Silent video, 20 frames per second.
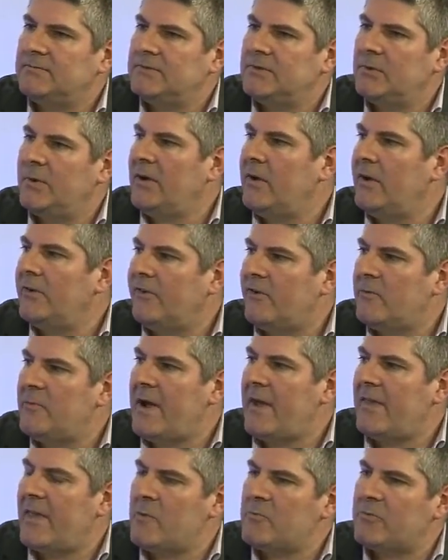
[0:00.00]
Do we know enough
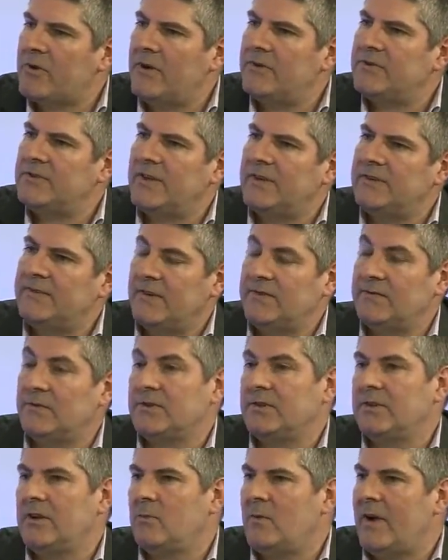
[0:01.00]
about that process, first of all,
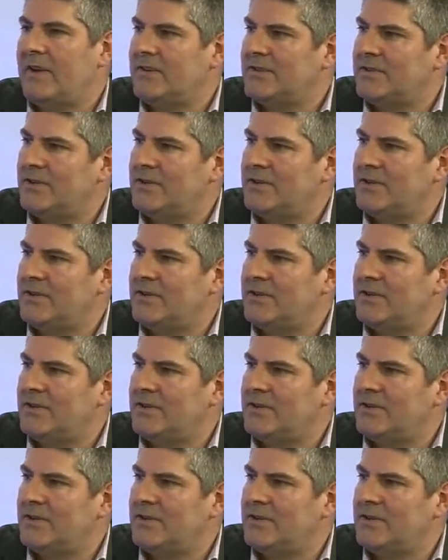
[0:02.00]
to know where to